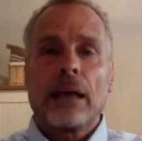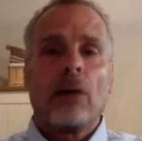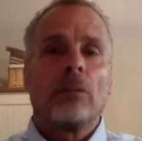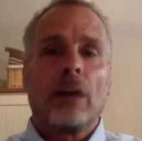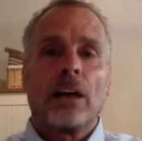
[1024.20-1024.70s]

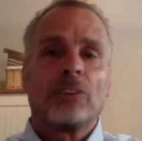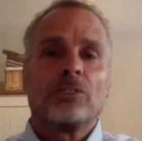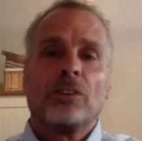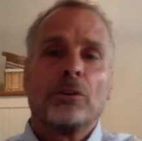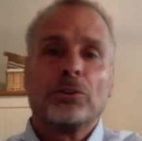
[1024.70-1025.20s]
outlines
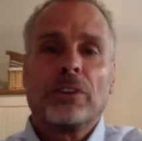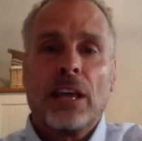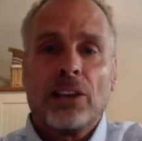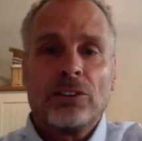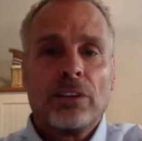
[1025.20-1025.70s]
those
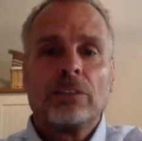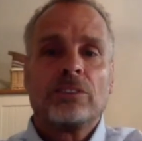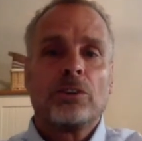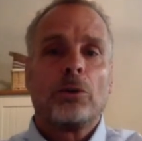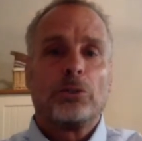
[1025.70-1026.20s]
things and
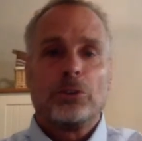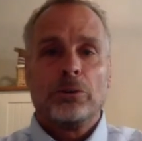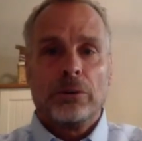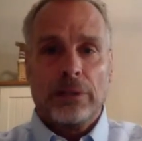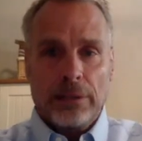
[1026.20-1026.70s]
shows
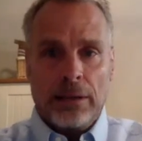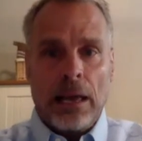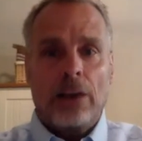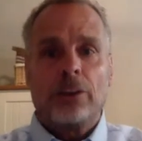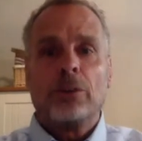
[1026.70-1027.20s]
you
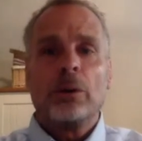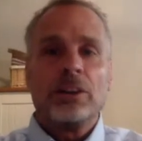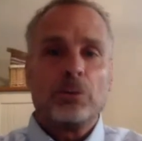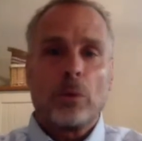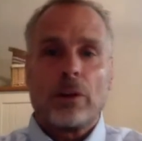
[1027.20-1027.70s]
how to do
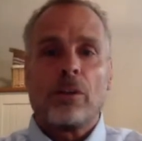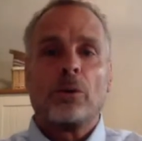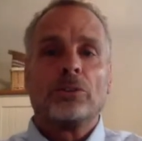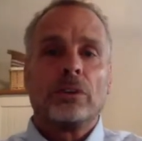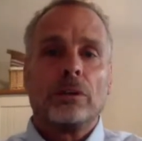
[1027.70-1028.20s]
each one of
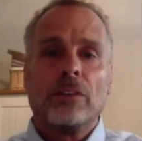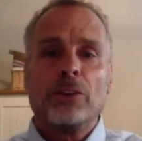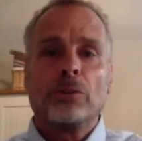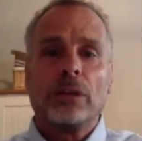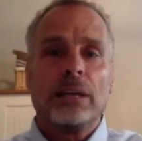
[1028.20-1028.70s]
those
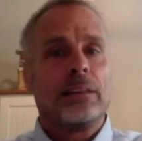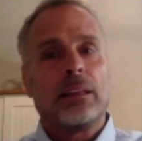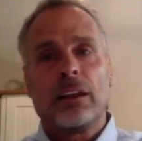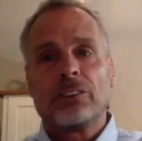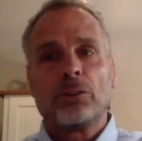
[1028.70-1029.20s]
individually. And
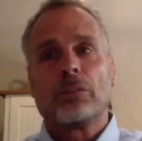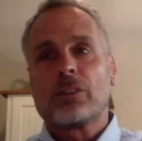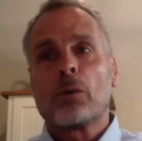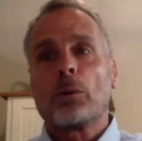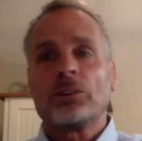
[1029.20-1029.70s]
then sort of, of
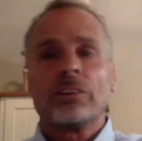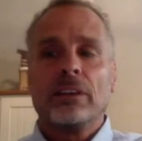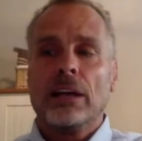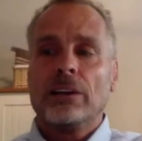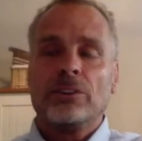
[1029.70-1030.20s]
course, at
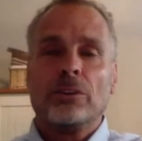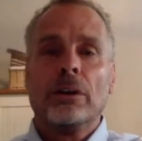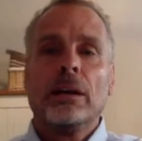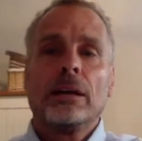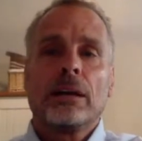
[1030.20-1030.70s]
the end, you
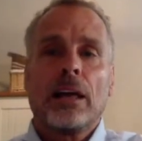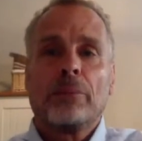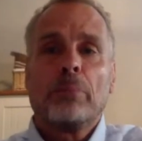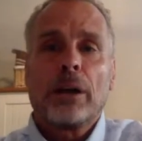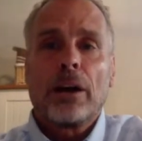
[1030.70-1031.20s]
kind
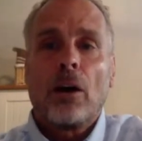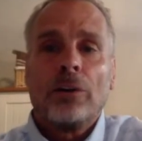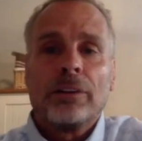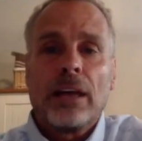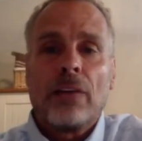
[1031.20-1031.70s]
of put it all
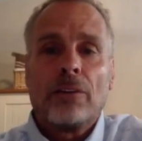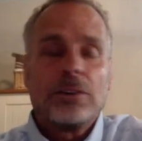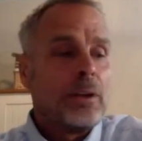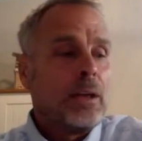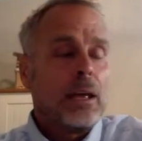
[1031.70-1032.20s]
together
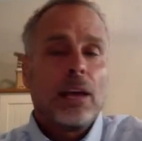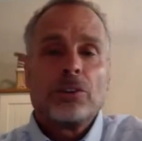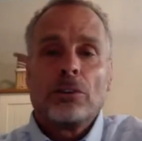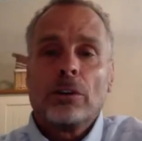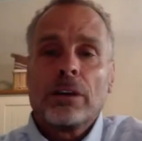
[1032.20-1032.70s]
as
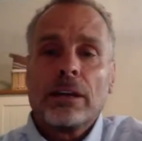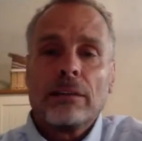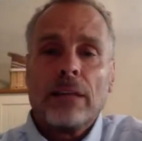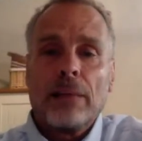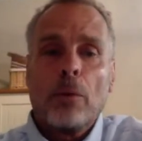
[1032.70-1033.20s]
you're looking
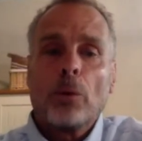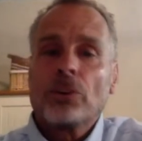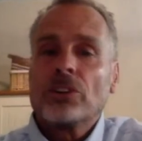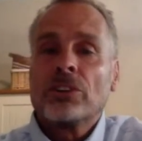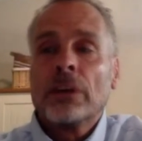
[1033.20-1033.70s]
at lame
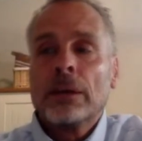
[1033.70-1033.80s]
horses.